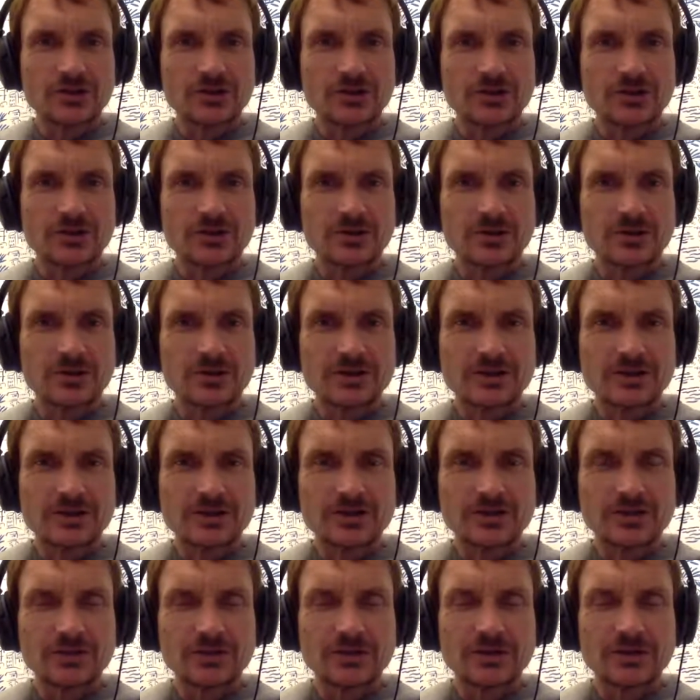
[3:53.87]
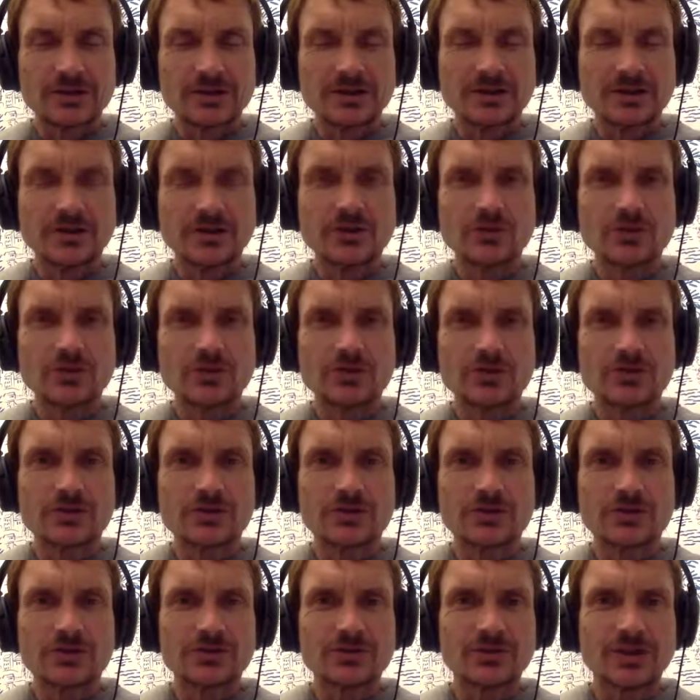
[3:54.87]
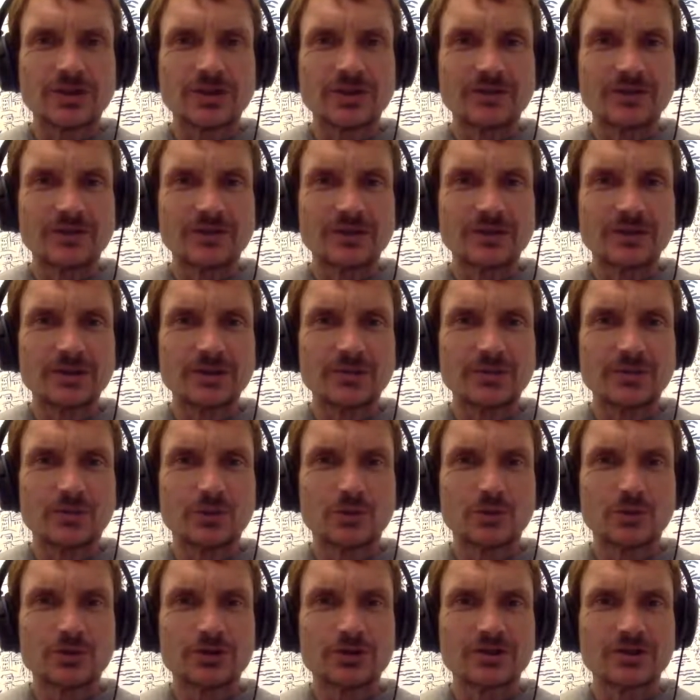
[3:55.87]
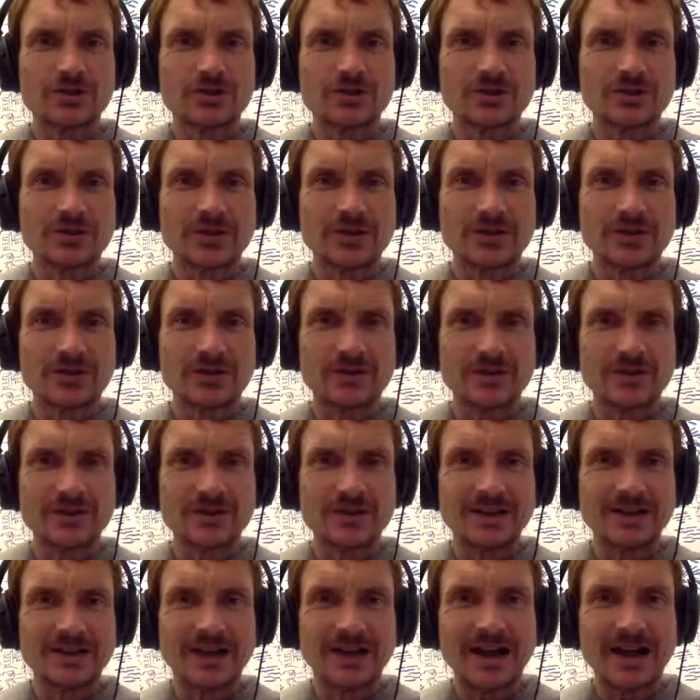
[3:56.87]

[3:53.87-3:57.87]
legitimately used to give you a little boost in your everyday life,